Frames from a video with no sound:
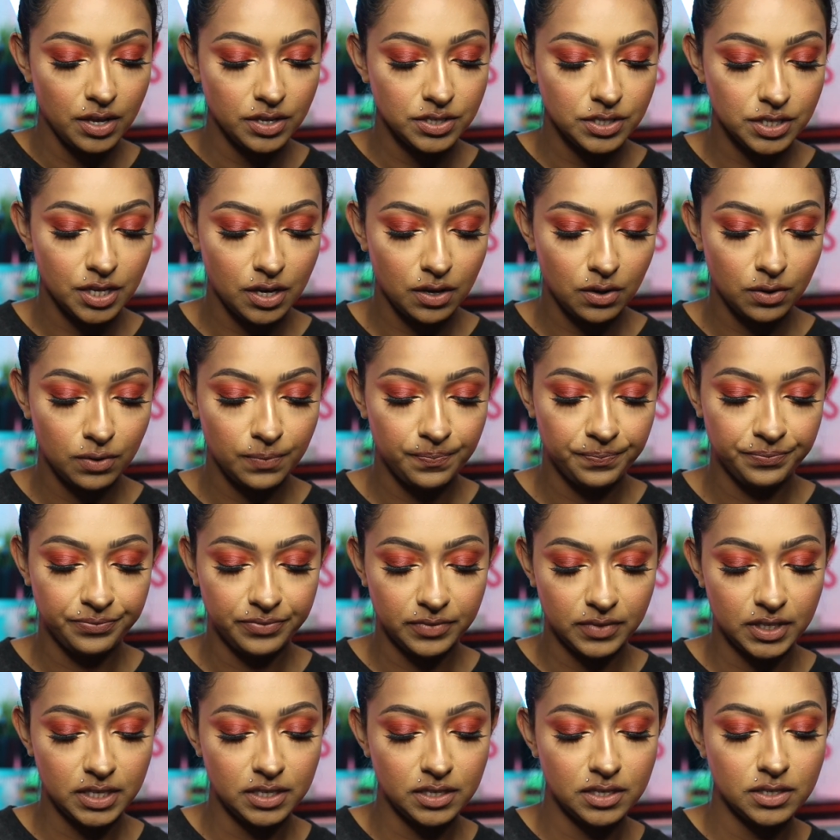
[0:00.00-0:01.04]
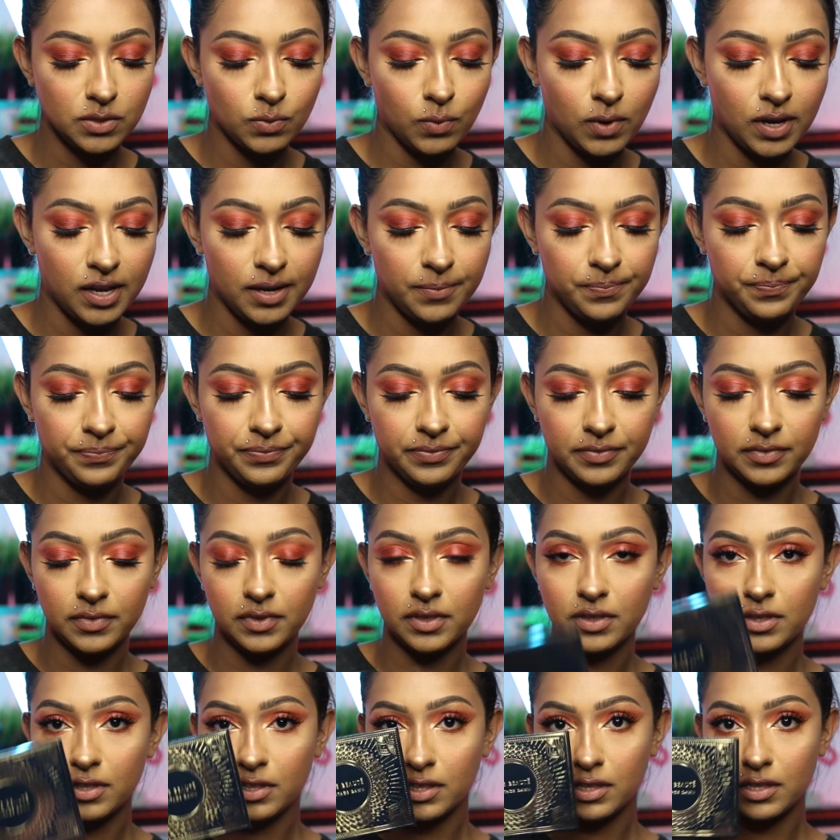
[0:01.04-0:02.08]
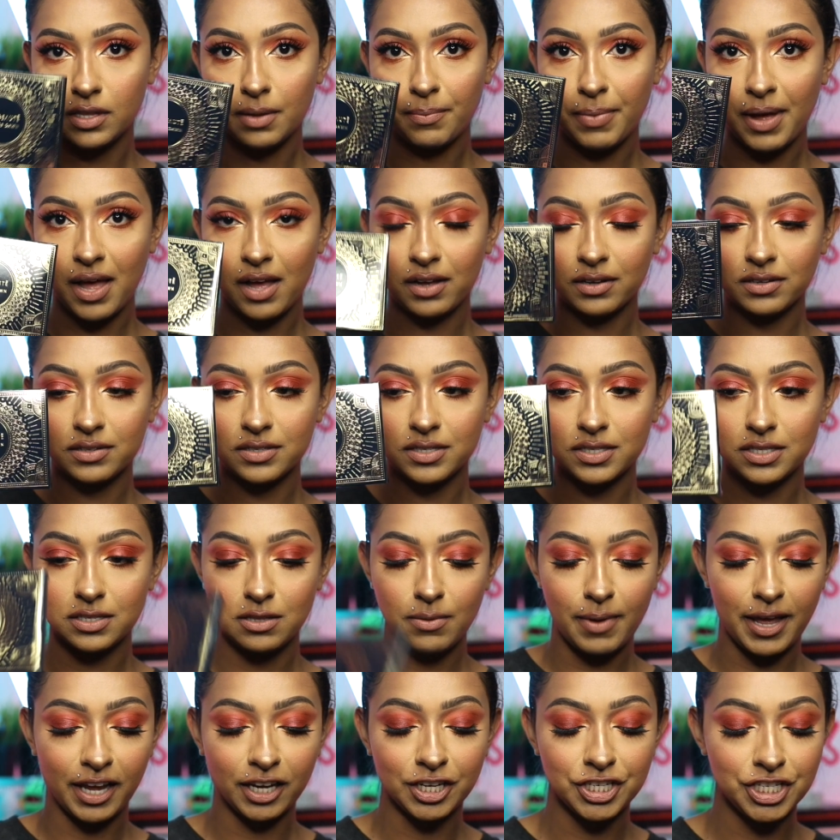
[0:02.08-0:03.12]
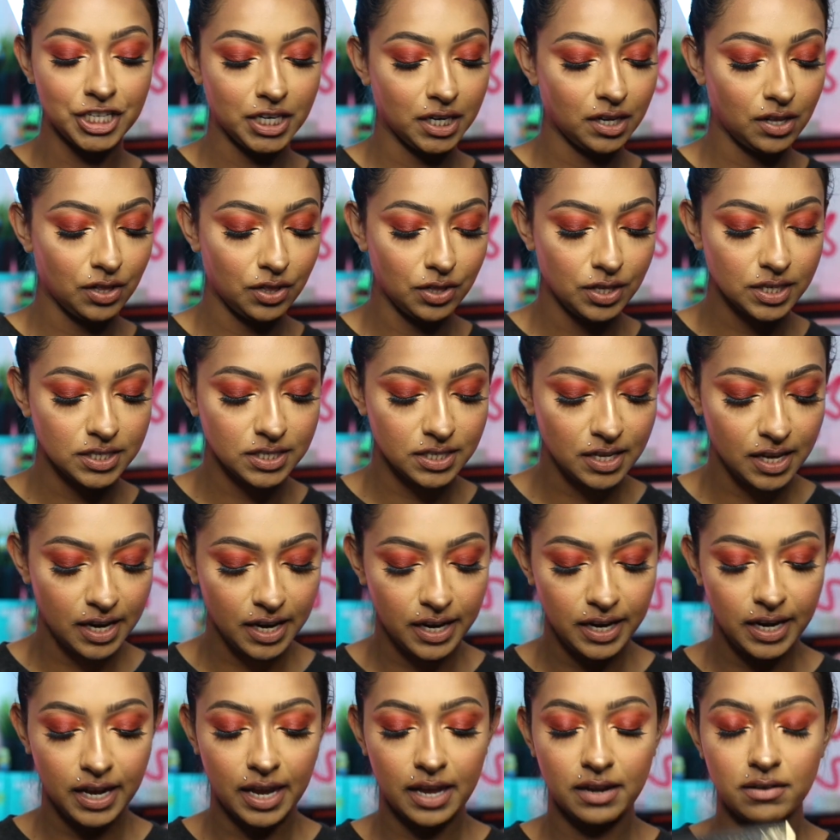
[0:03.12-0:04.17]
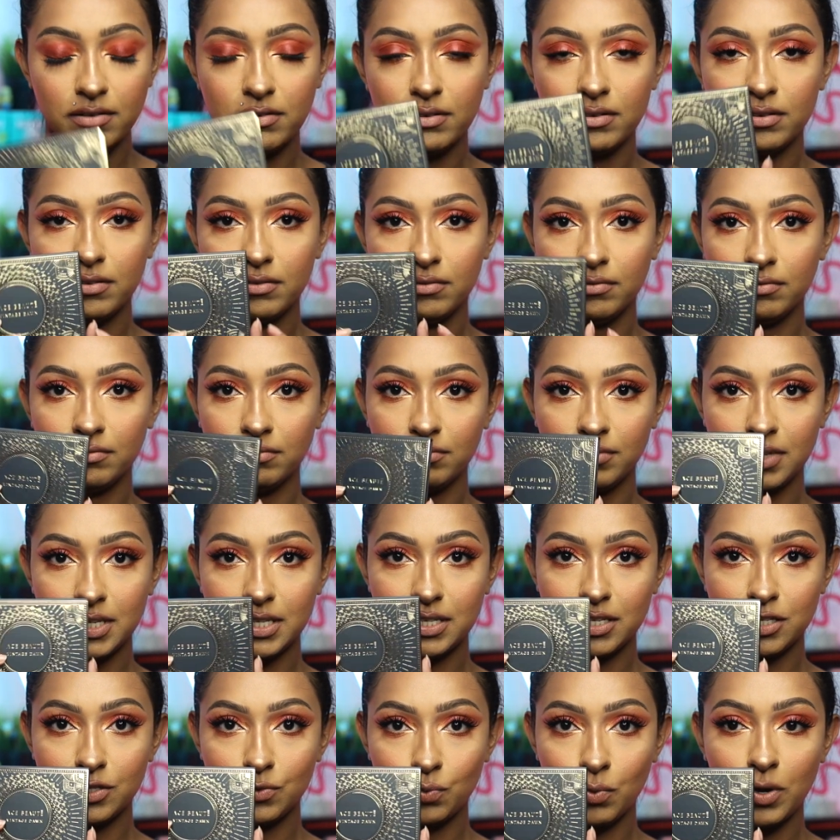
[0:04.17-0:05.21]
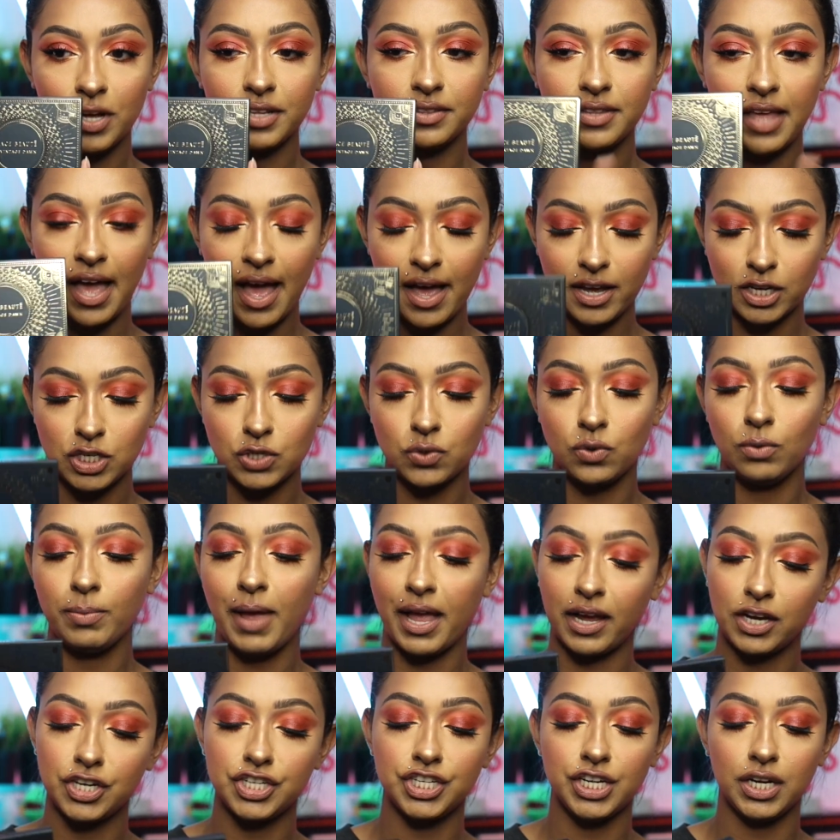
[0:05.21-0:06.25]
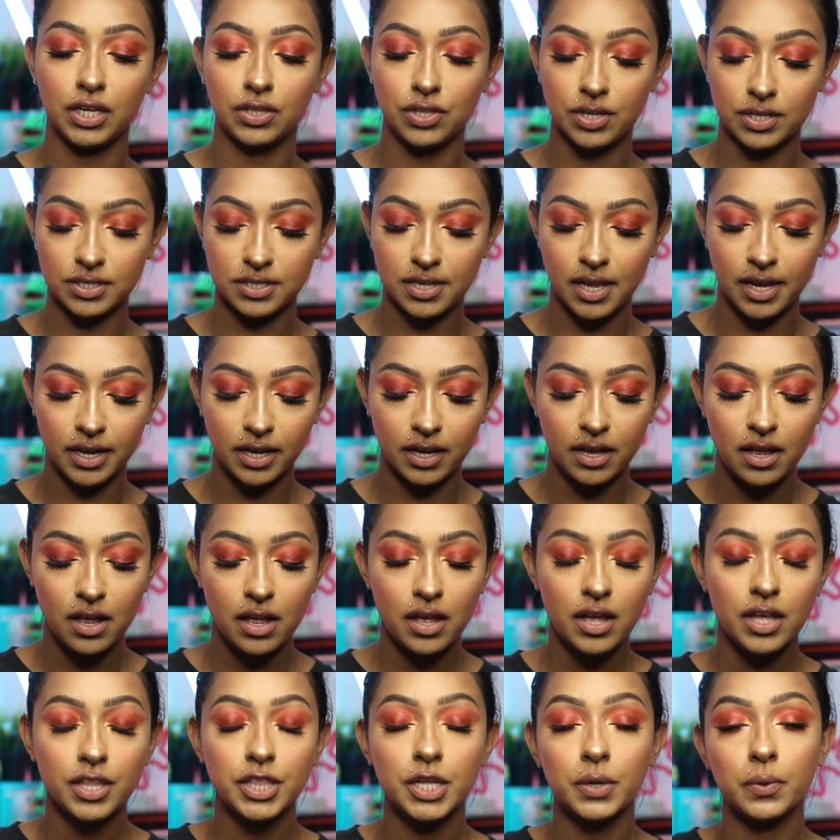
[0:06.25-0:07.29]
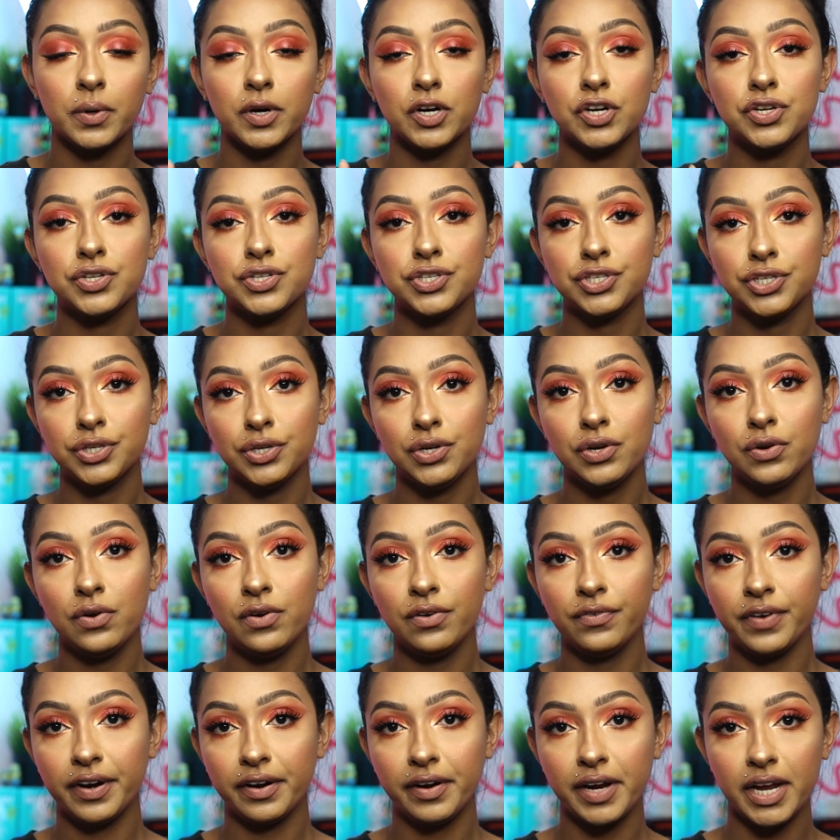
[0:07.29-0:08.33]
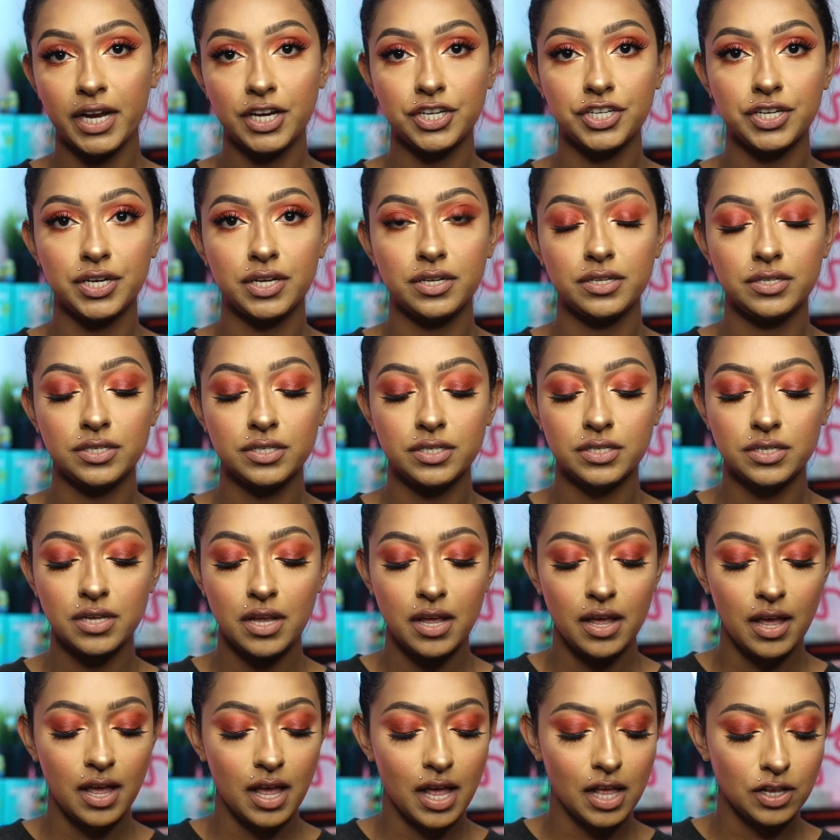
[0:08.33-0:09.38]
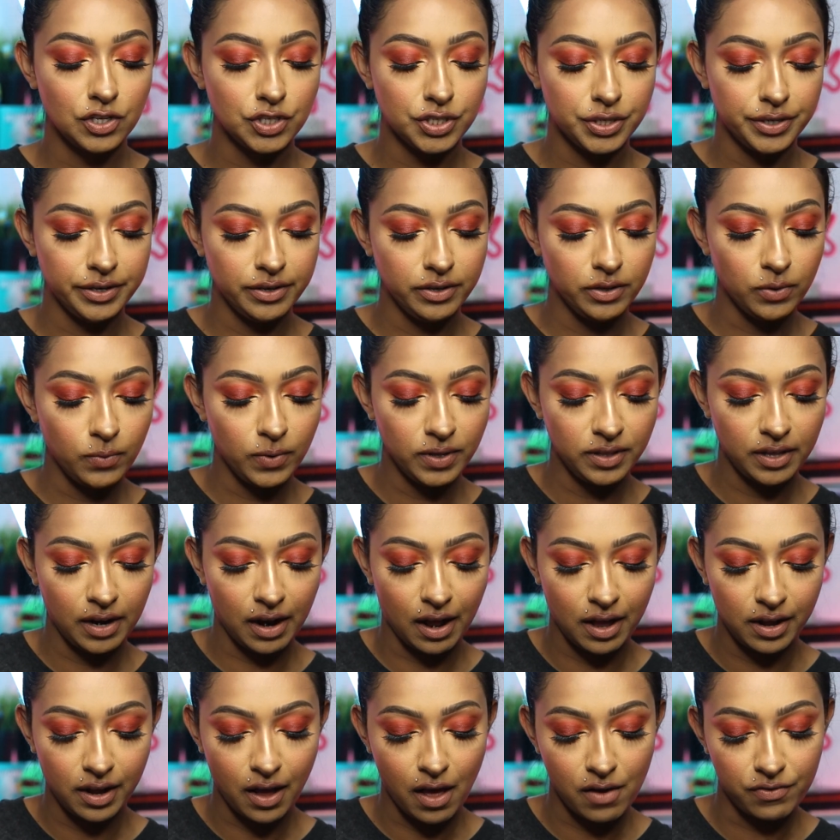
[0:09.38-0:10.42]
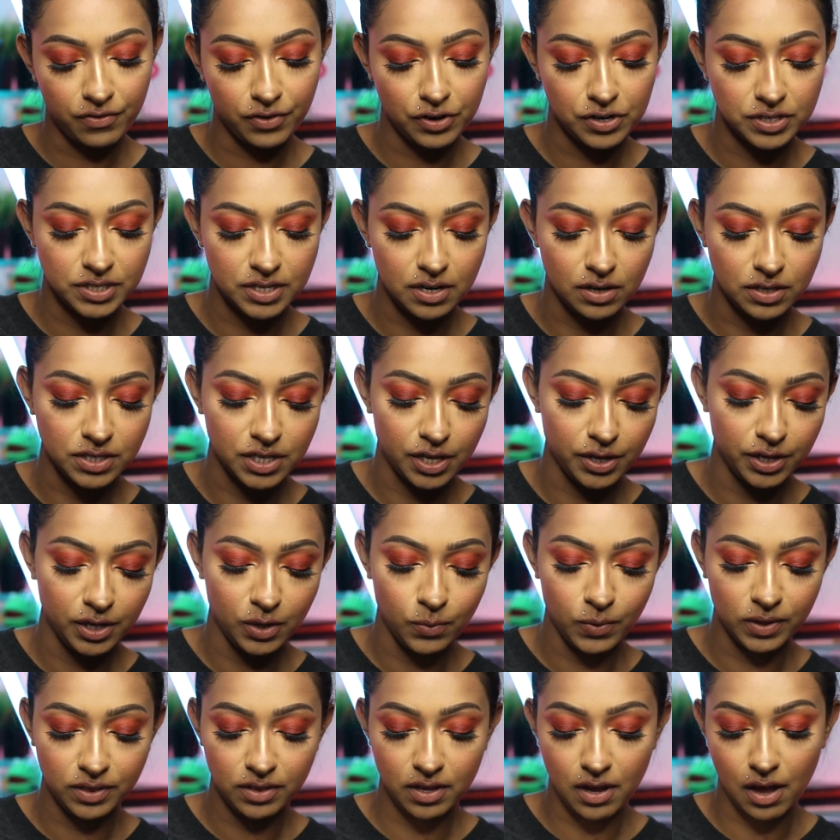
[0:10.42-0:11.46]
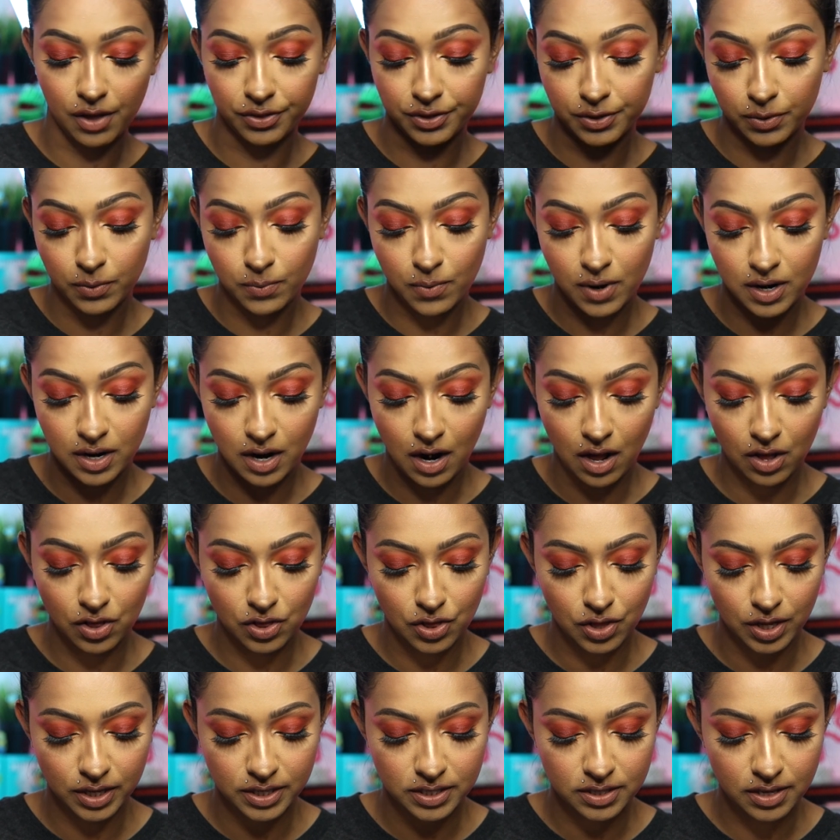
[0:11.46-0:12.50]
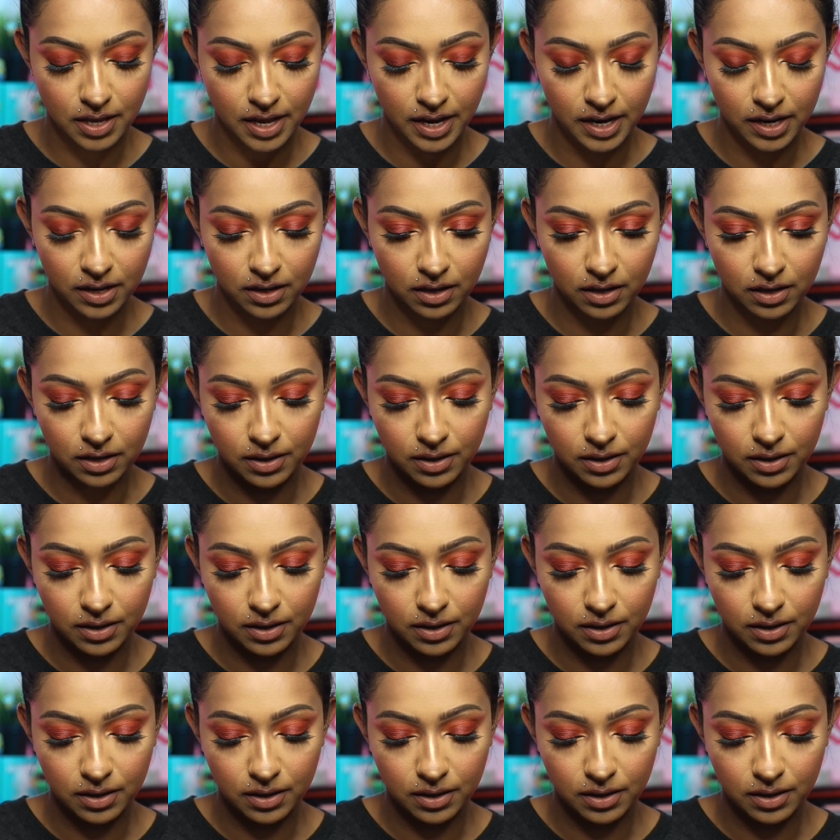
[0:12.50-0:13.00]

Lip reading: So this is what the packaging looks like, and this is what the actual packaging looks like. There were 2 variations. I'll show you the one that I got first, and I'll tell you what the other one looks like.